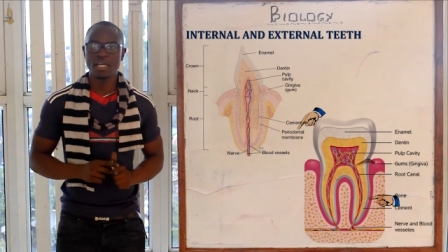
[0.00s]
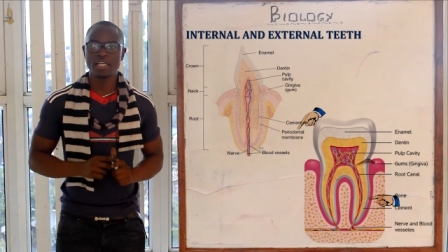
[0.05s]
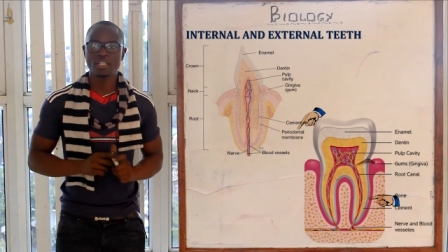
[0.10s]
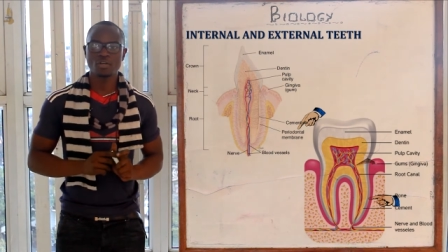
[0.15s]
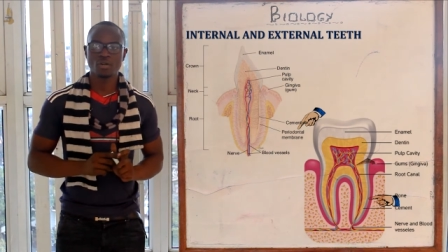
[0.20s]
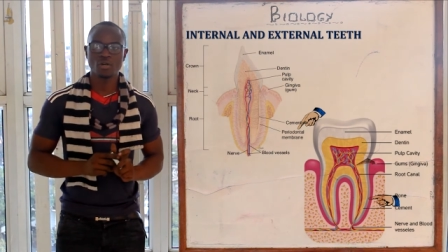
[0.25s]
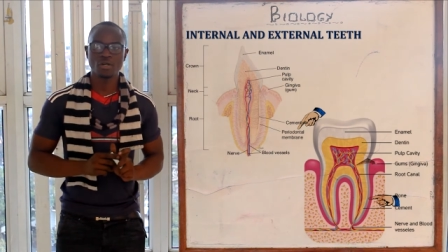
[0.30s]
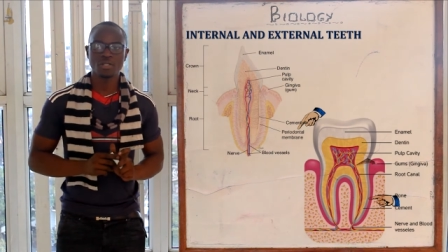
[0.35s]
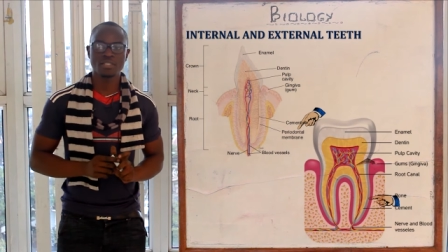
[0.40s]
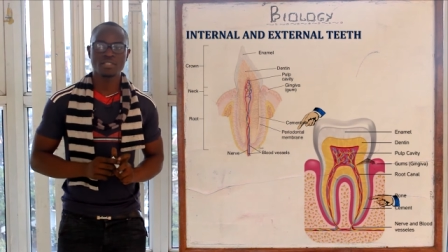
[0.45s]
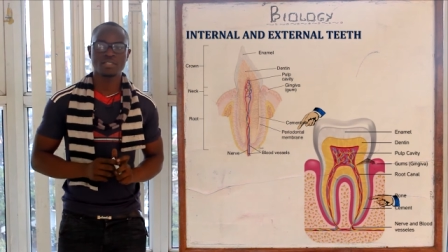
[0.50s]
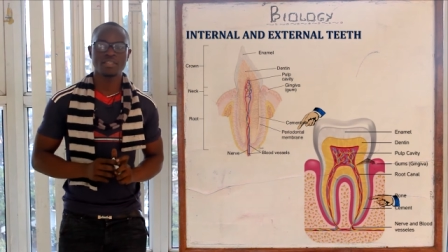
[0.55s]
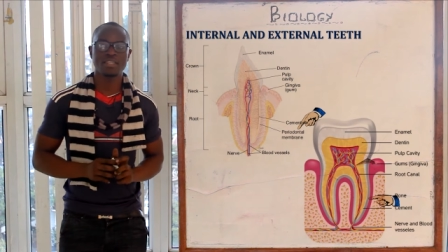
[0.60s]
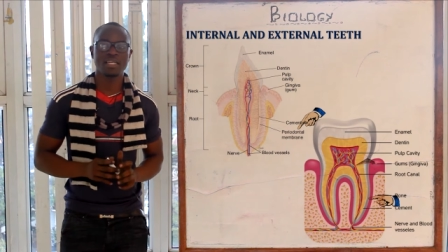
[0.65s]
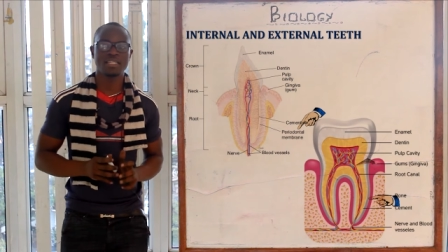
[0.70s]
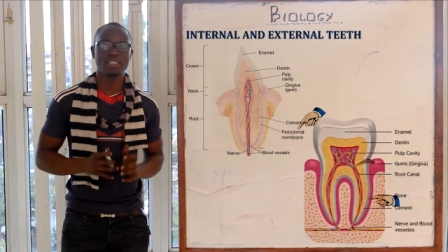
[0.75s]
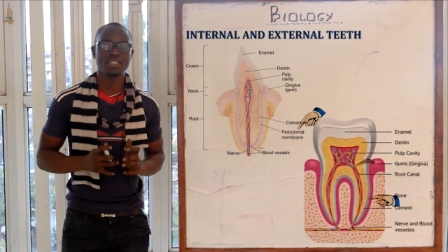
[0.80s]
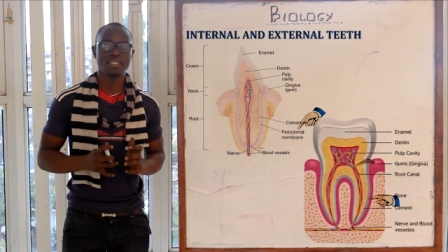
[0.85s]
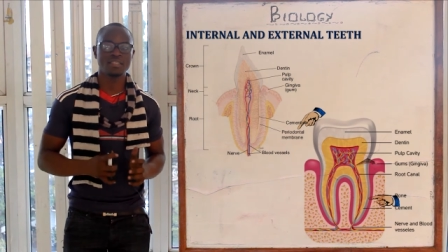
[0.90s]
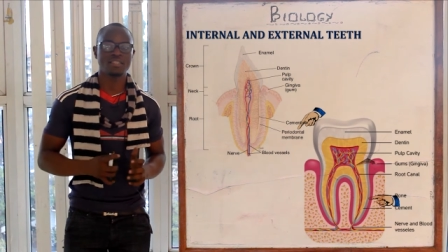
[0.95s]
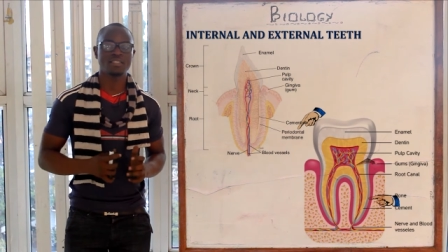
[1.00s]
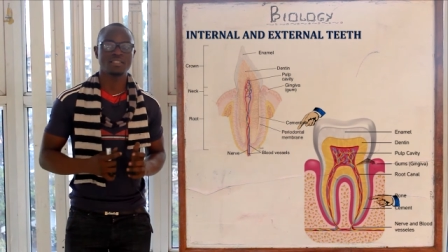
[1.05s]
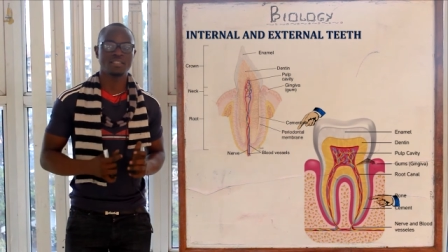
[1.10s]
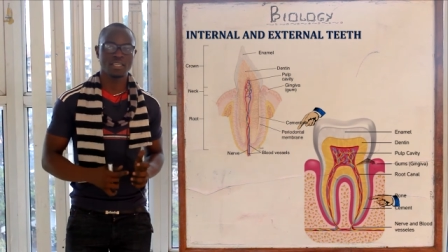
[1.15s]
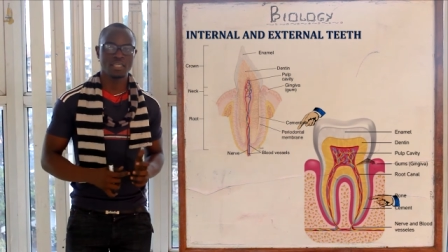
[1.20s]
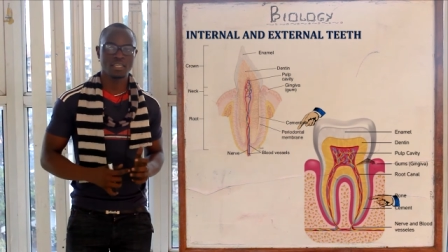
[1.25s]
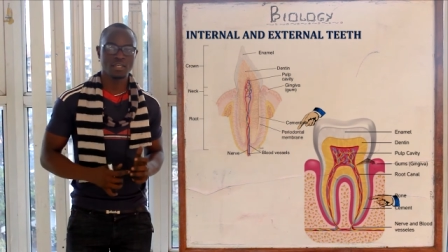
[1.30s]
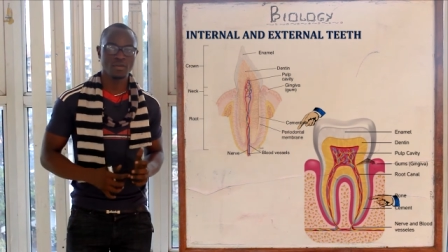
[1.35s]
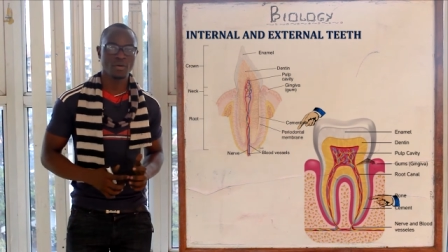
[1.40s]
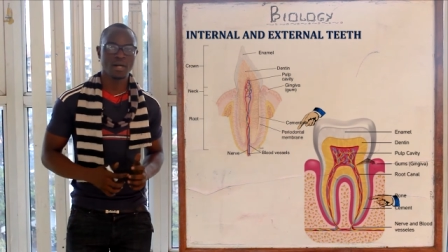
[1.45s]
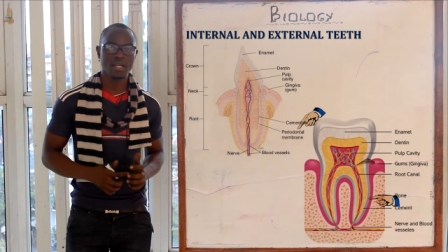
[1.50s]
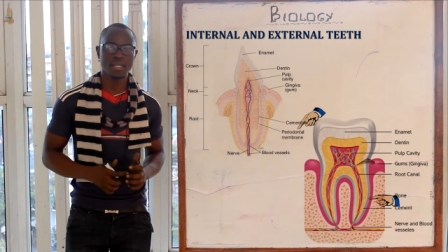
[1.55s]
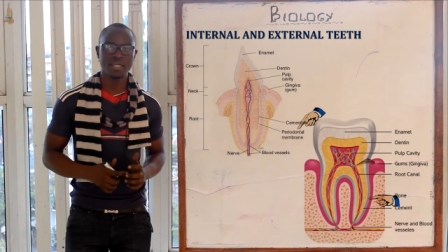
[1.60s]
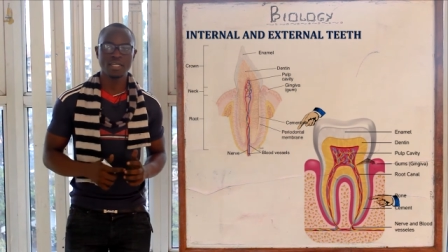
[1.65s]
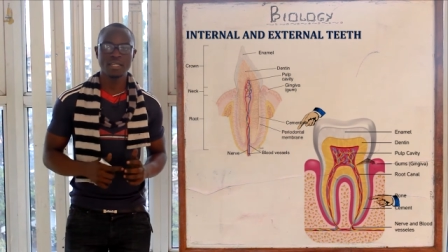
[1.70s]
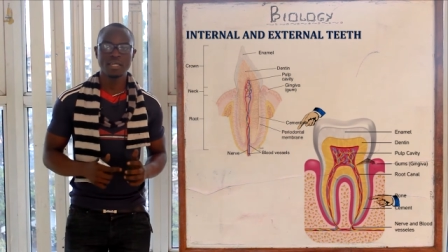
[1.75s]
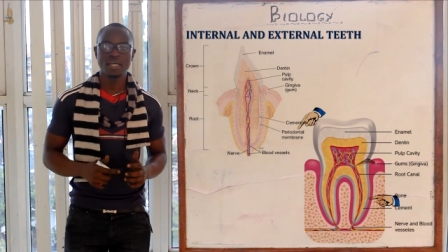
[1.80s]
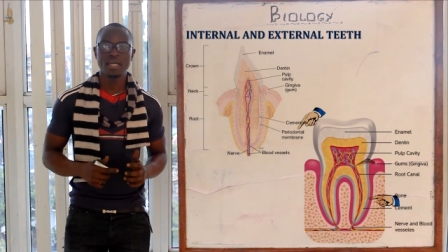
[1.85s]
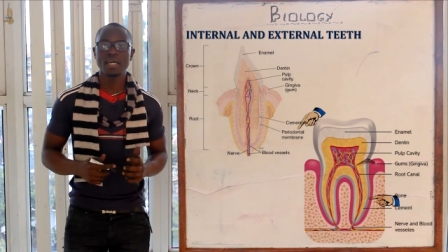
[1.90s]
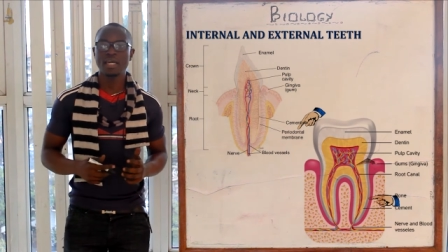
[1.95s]
it holds the teeth
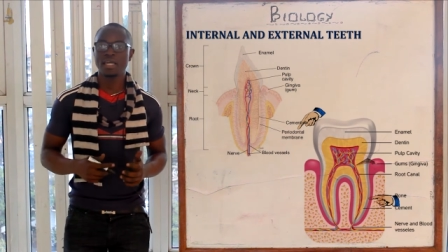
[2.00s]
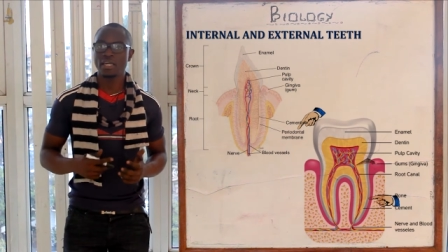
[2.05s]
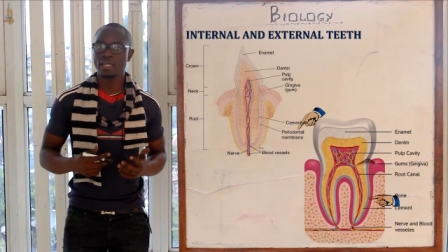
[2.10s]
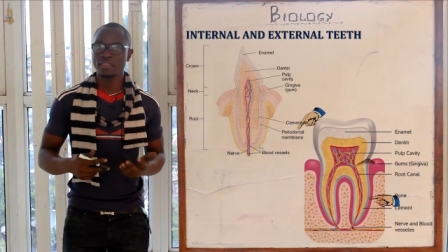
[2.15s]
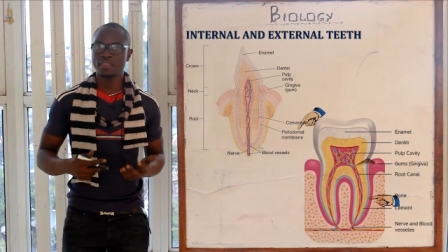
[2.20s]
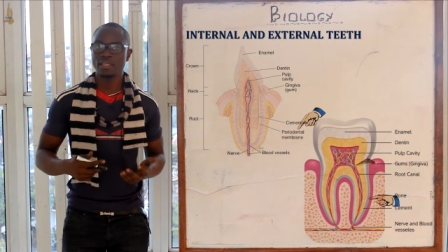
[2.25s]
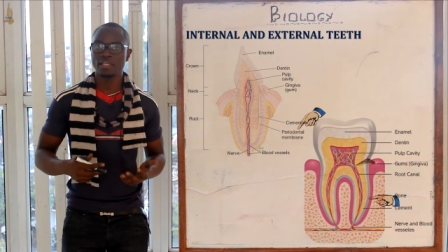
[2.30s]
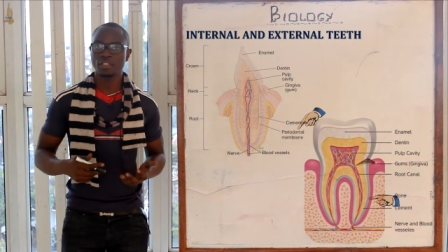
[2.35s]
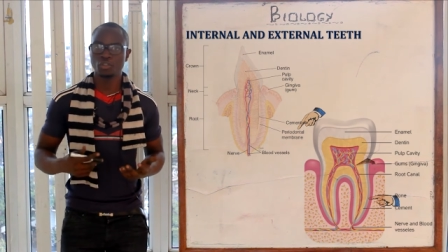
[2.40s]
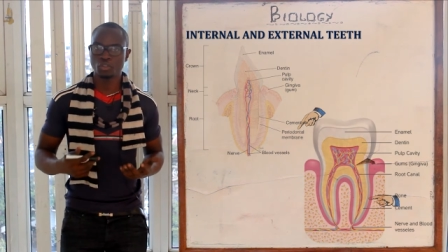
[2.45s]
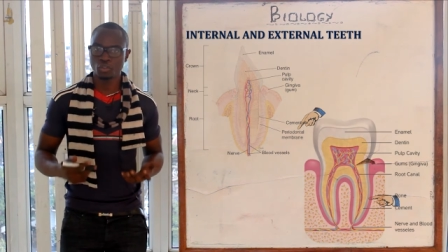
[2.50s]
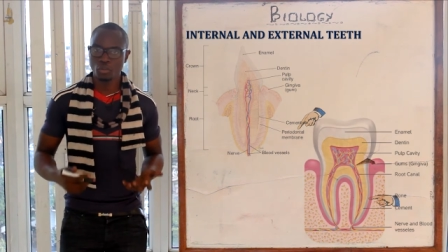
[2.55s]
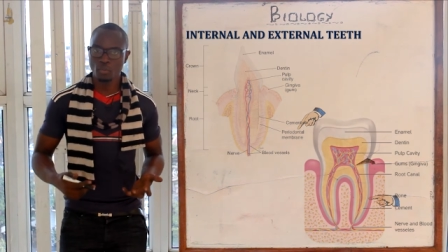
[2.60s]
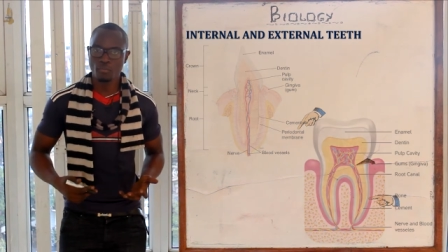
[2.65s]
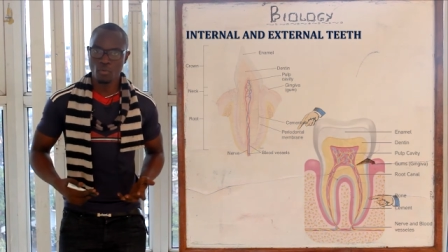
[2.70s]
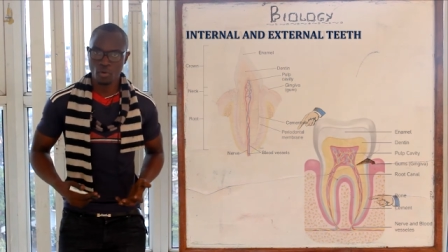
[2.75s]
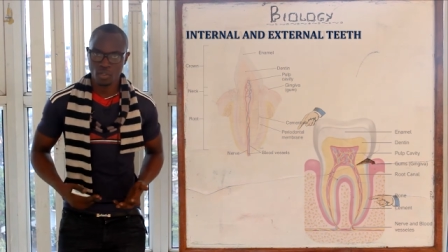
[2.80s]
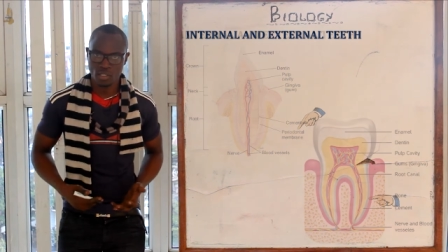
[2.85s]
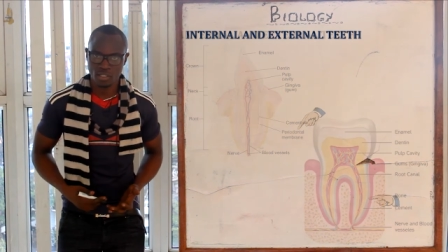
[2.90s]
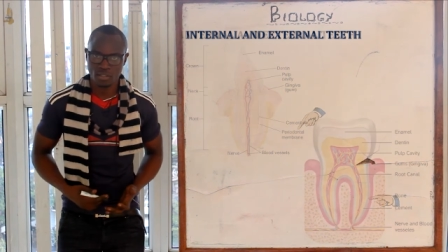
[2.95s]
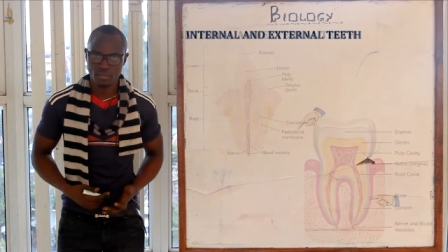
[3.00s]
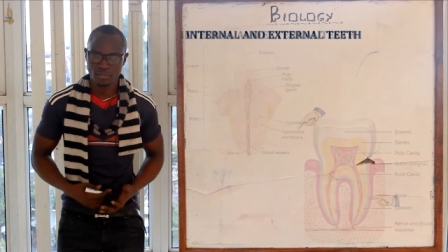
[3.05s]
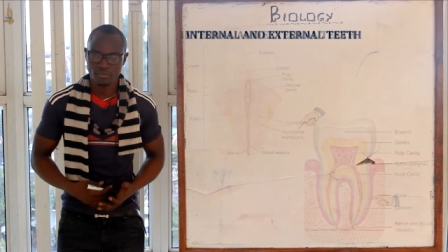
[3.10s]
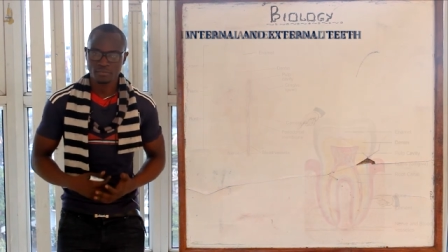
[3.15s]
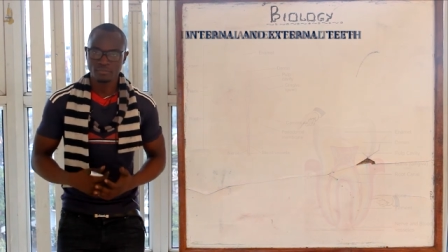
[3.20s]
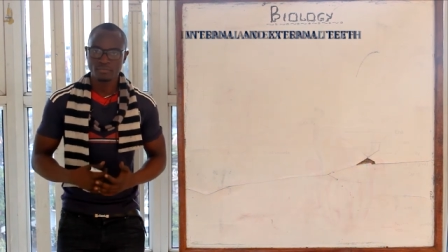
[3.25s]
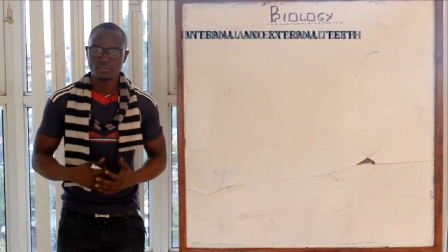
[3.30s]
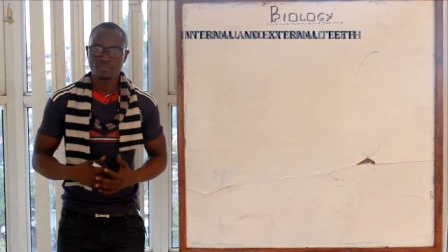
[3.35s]
securely in the jawbone.